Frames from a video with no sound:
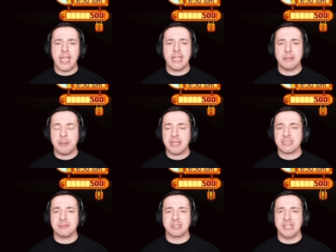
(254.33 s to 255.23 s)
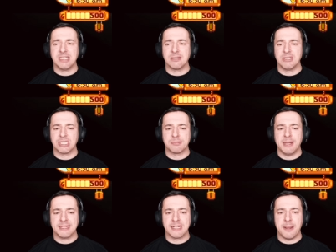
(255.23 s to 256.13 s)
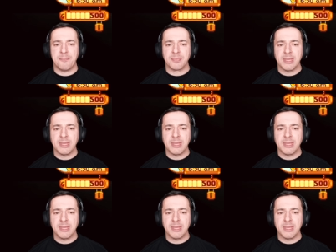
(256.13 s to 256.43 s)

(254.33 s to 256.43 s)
and the parsnip seeds that we just picked up.